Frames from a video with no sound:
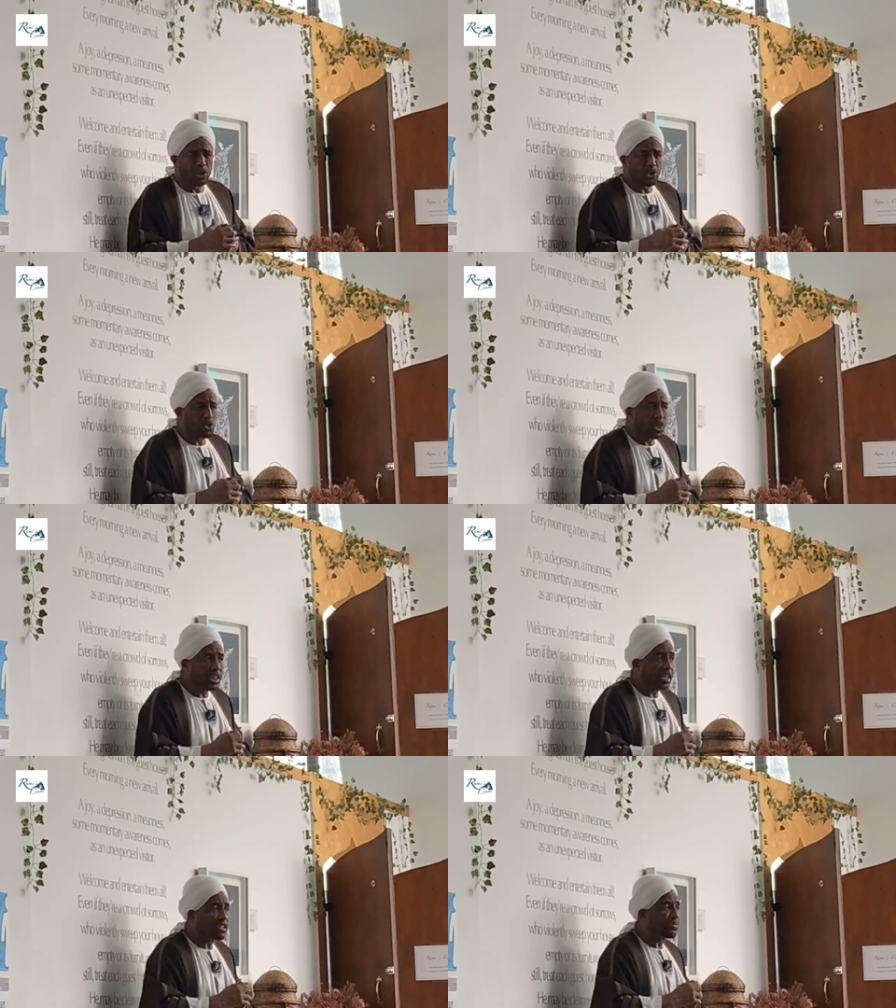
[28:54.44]
you teach your
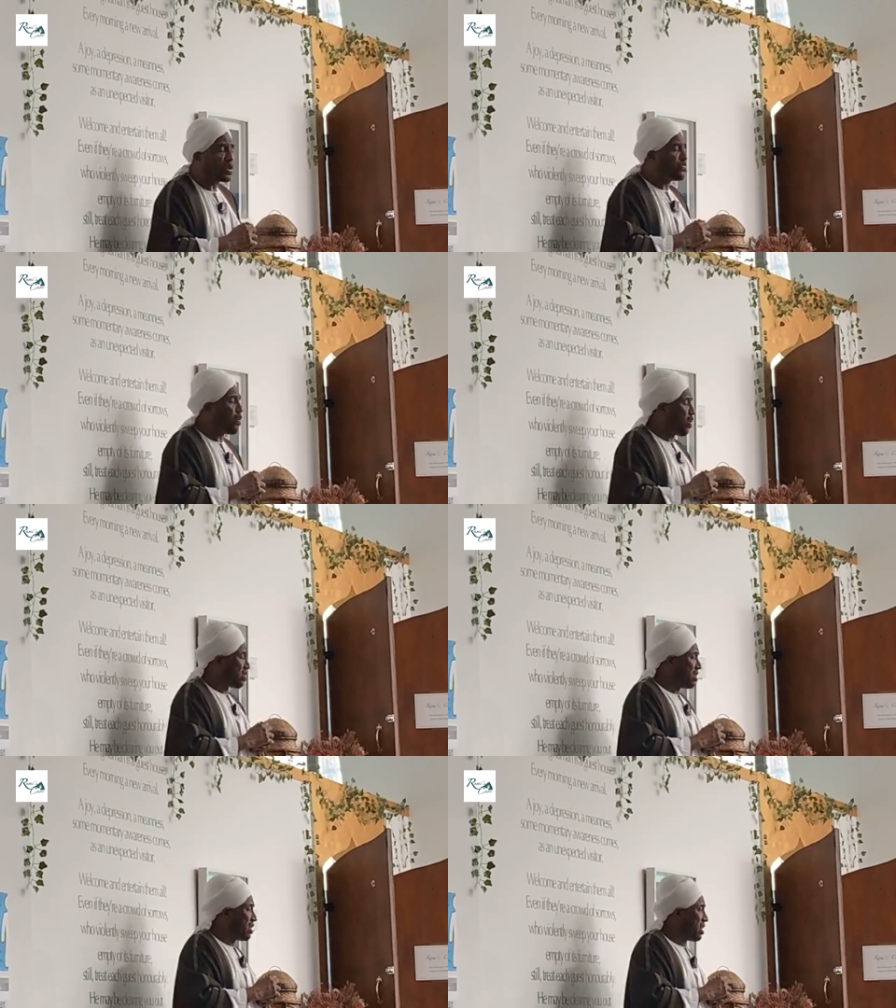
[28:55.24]
children? I said, from
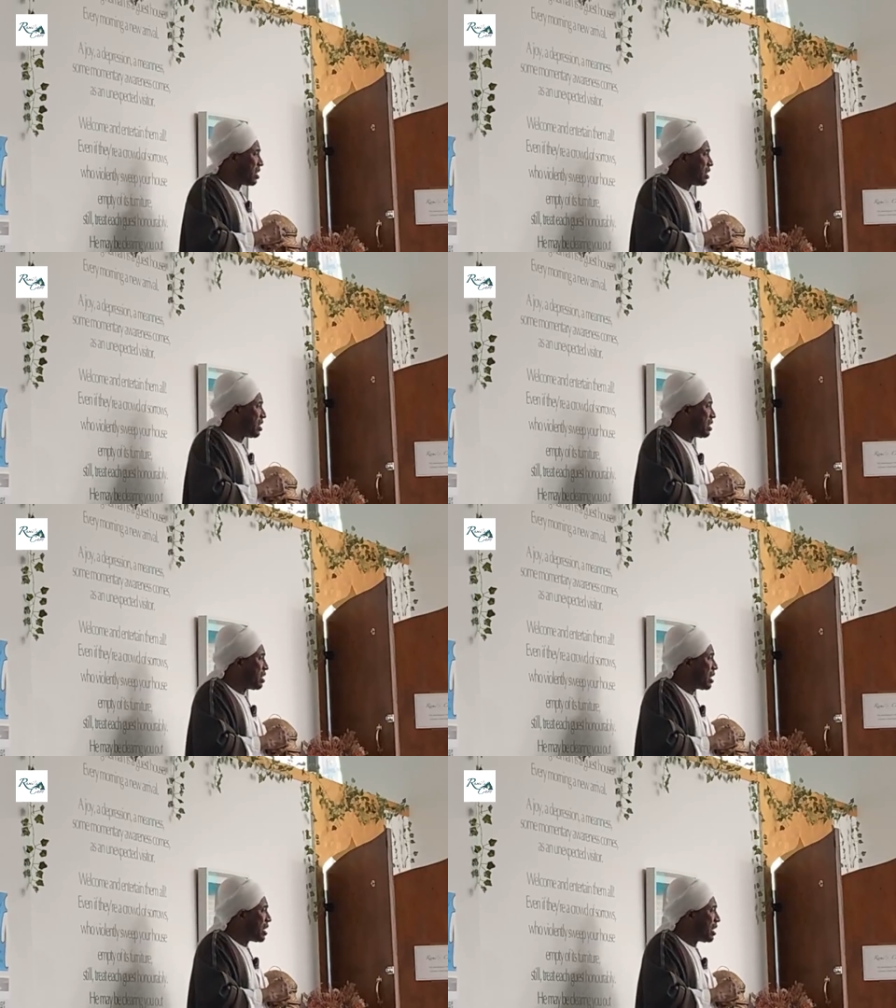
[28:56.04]
four.
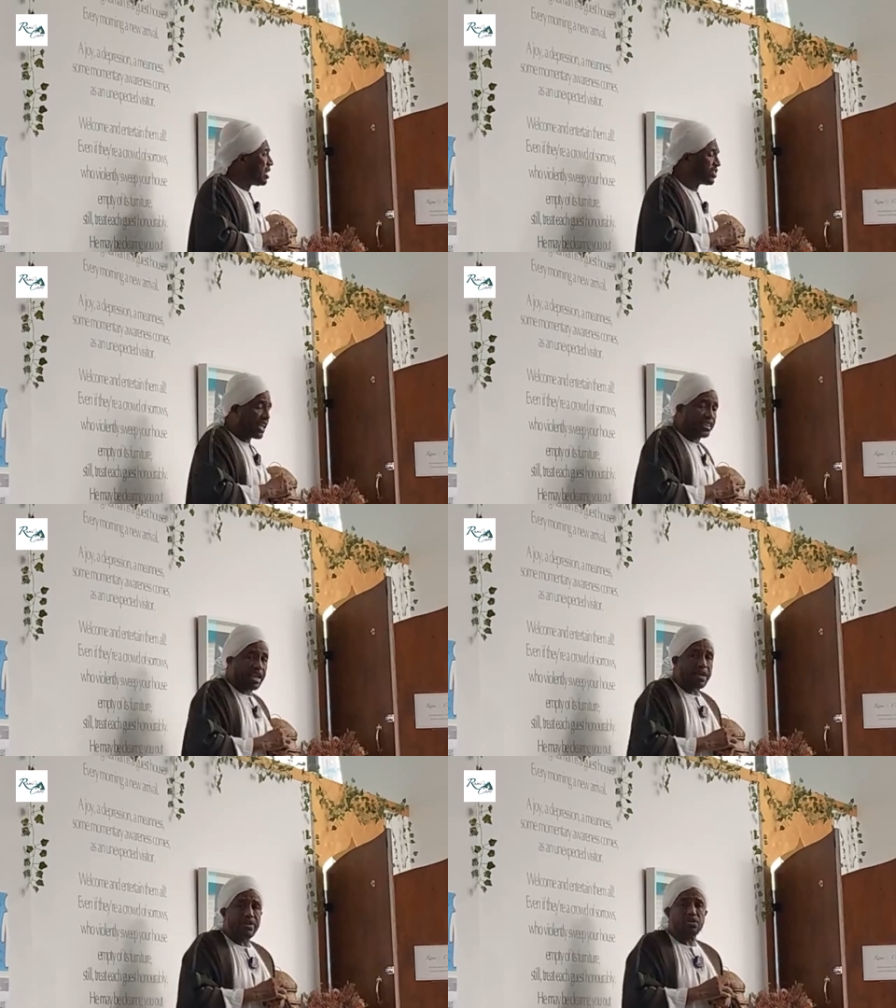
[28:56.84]
In
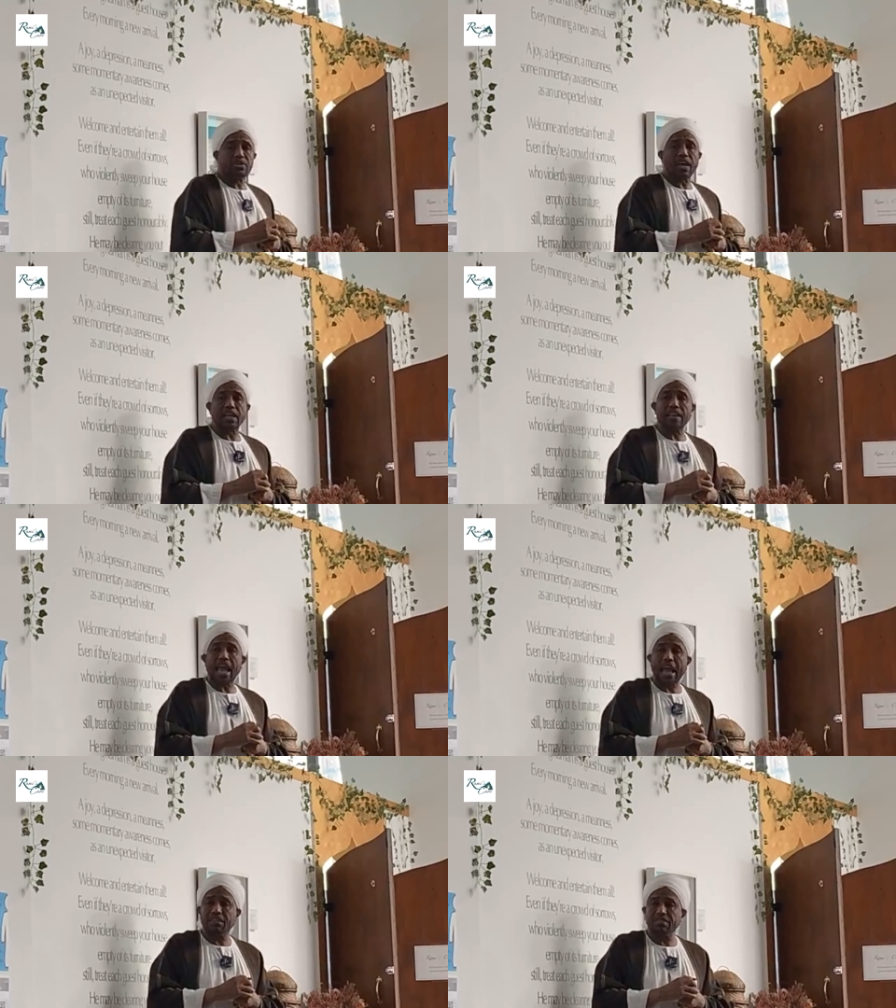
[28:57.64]
Scandinavia, we start at
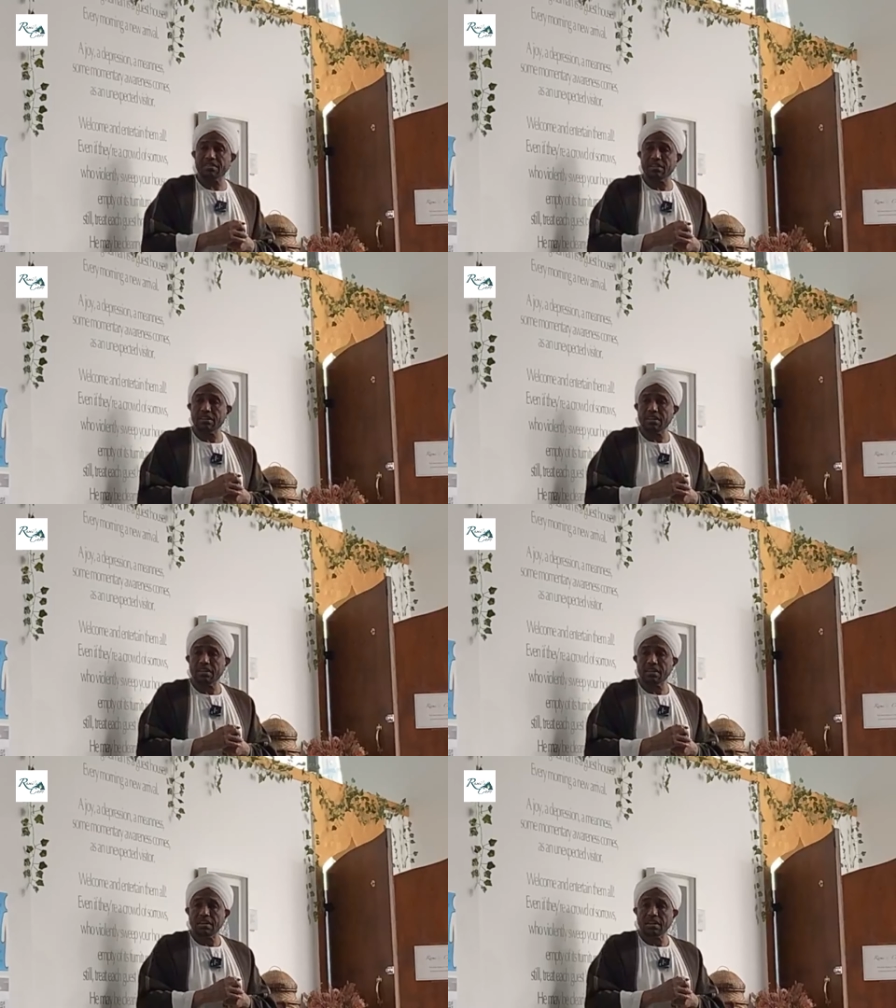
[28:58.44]
eight.
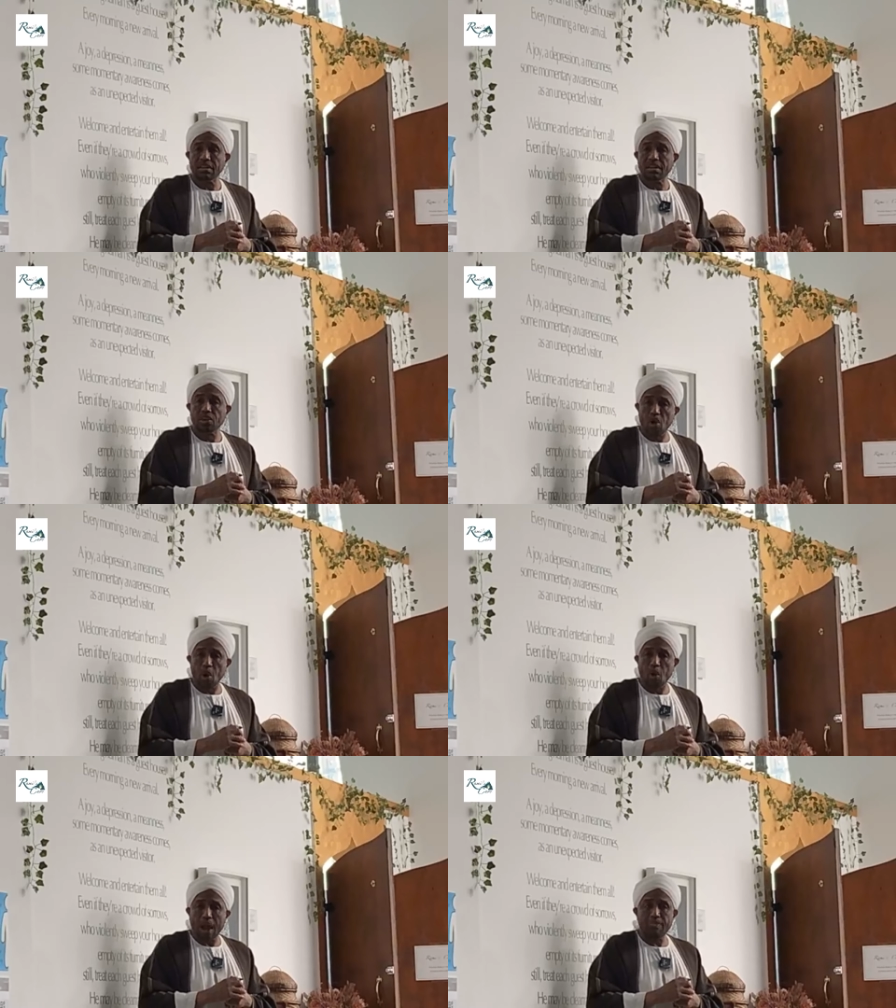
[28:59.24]
Do you
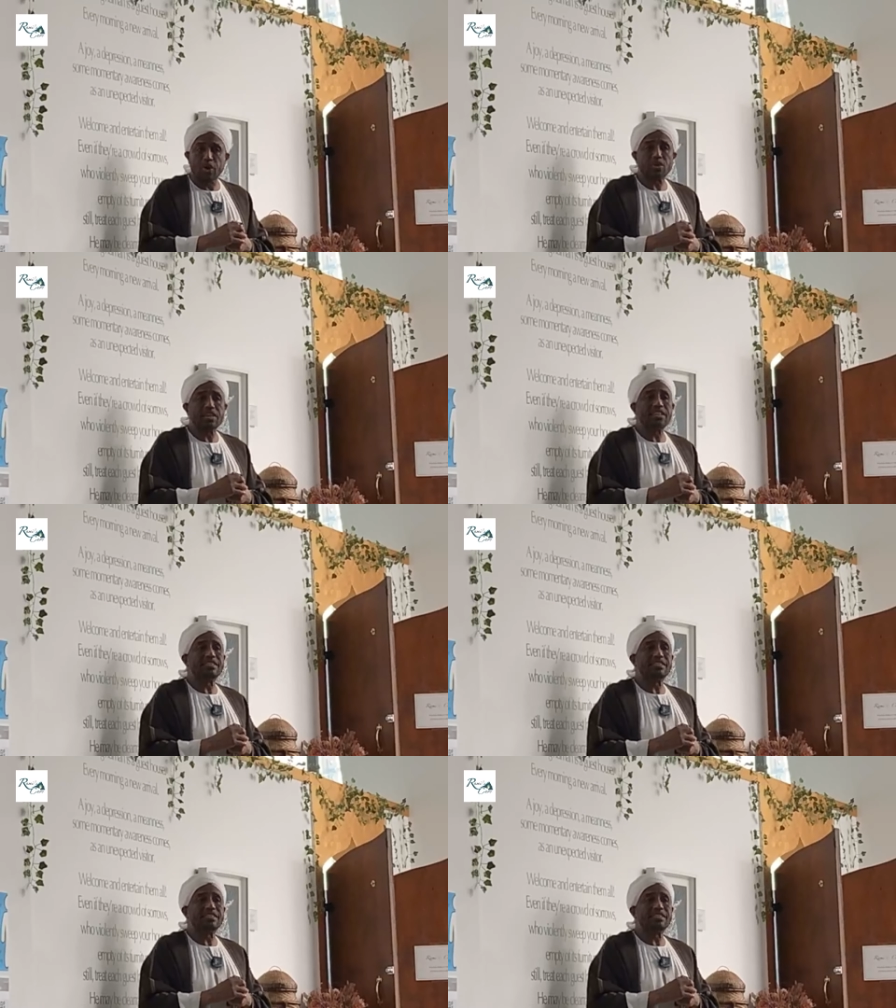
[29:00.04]
know why? Because